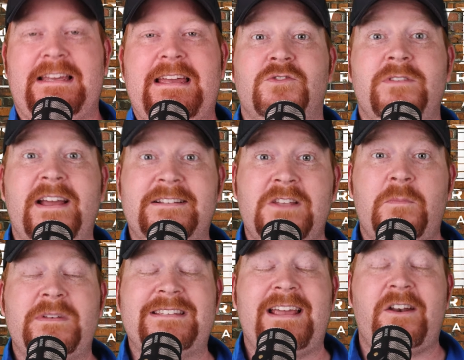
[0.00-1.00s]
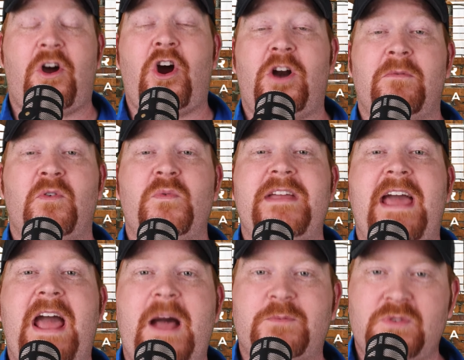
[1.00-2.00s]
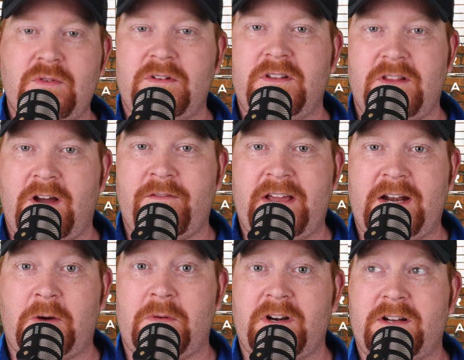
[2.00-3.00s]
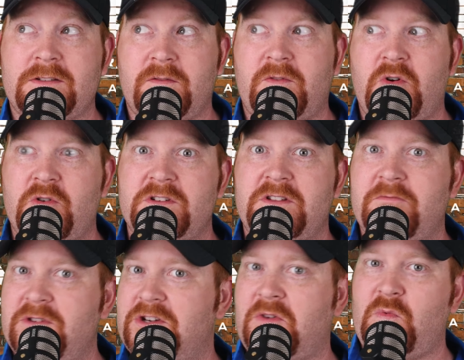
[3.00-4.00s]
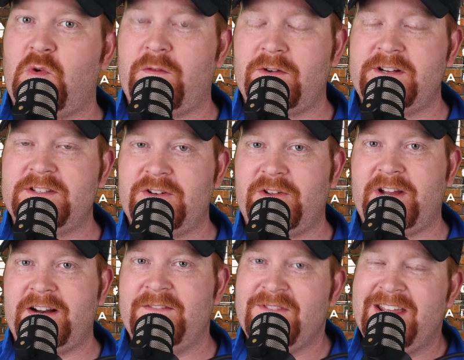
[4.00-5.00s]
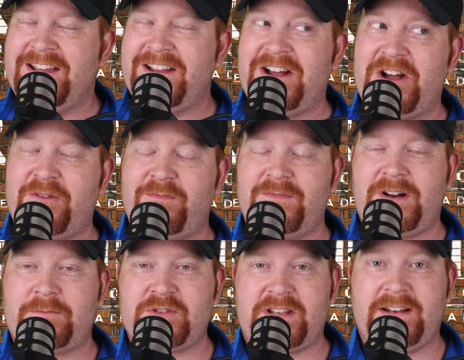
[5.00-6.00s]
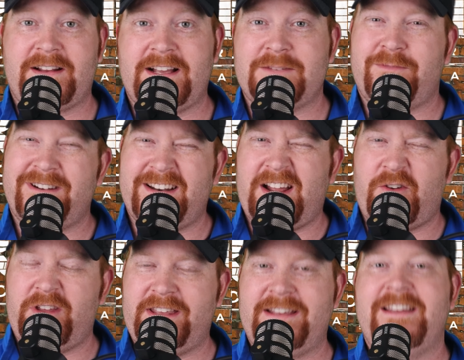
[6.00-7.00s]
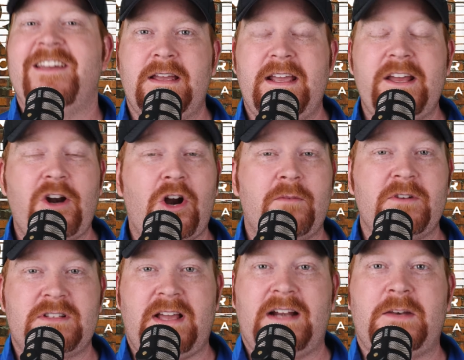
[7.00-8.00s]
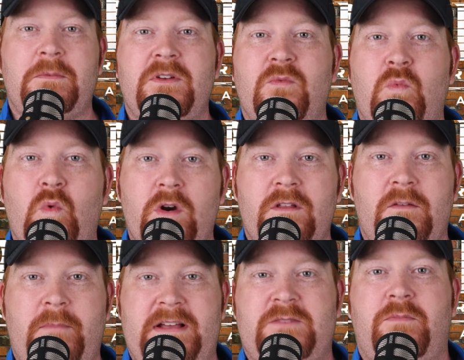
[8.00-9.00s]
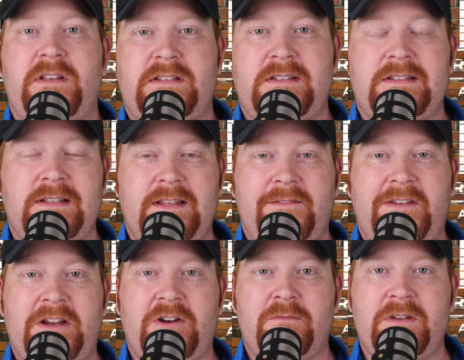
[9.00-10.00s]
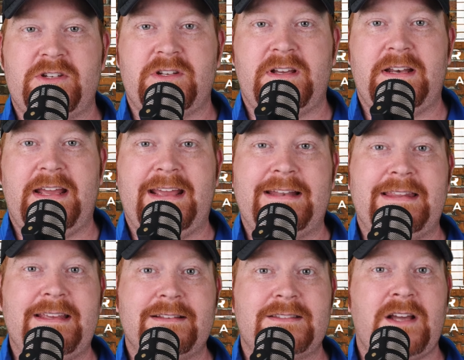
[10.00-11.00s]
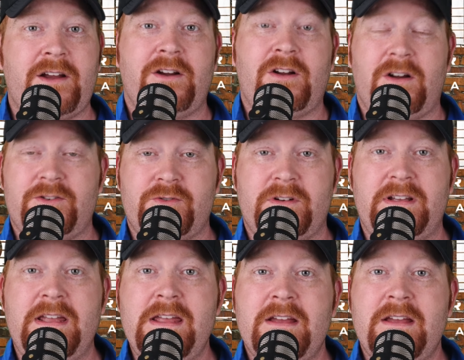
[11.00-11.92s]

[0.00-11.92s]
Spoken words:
So next up is Ann Arbor. We absolutely love Ann Arbor because, of course, the Michigan Wolverines are there. I'm just kidding, guys, but not really. Ann Arbor has got to be one of the best places to live here in Michigan and the entire country.